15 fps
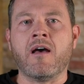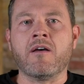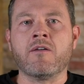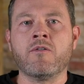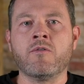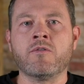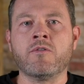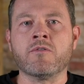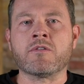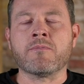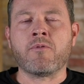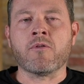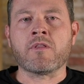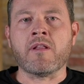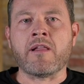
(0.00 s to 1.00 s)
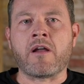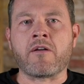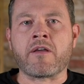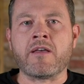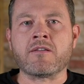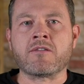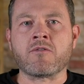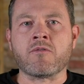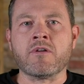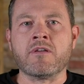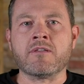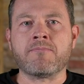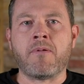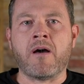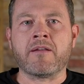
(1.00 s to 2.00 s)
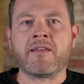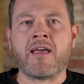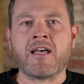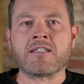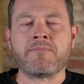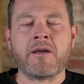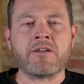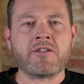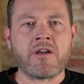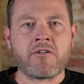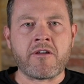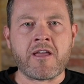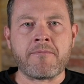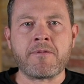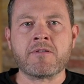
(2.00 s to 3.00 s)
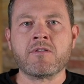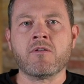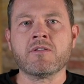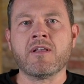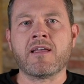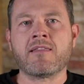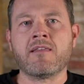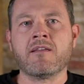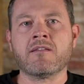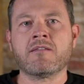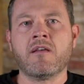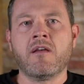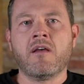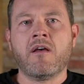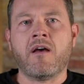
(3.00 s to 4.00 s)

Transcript: uh, who do support the Latter Gay Stories podcast by sharing episodes like this,